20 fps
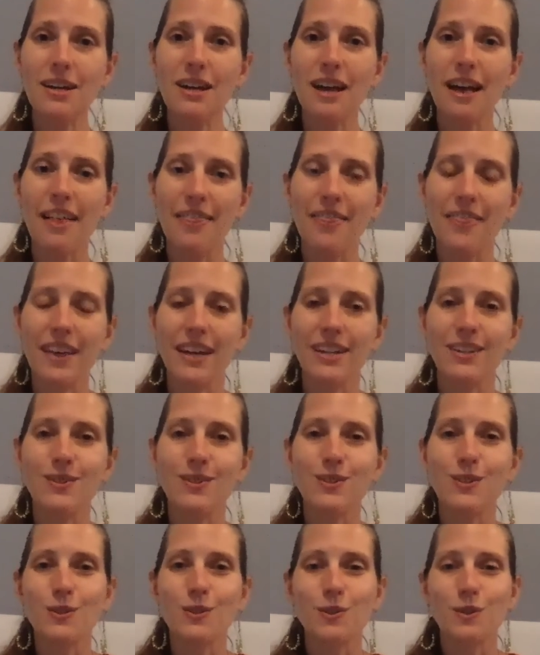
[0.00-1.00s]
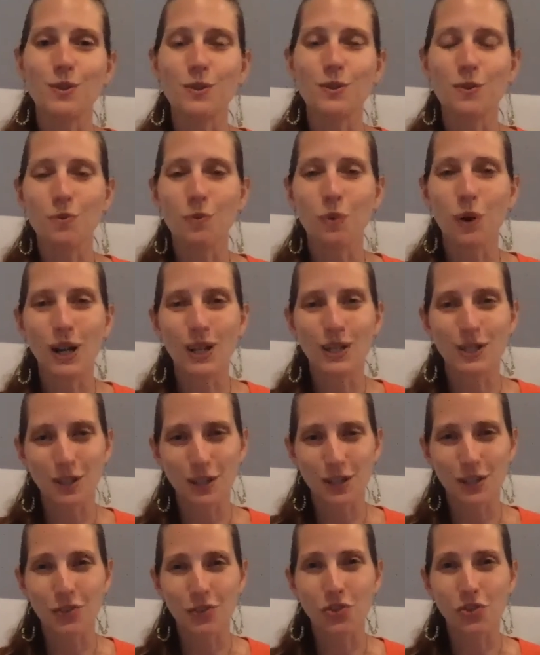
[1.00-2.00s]
and then to want to
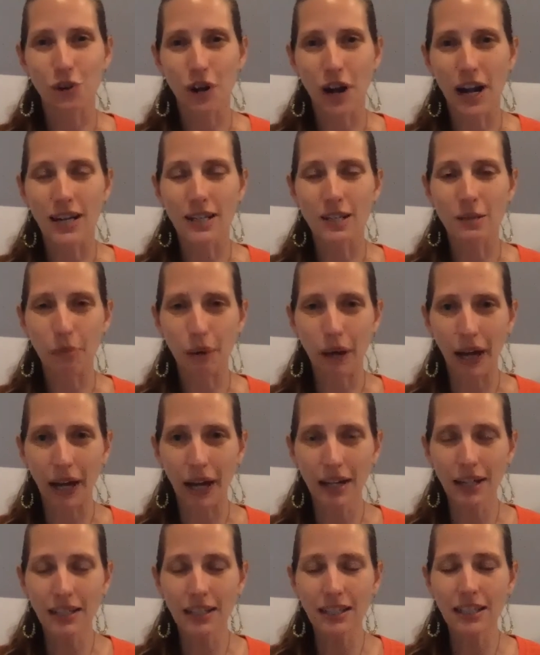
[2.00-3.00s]
contract back.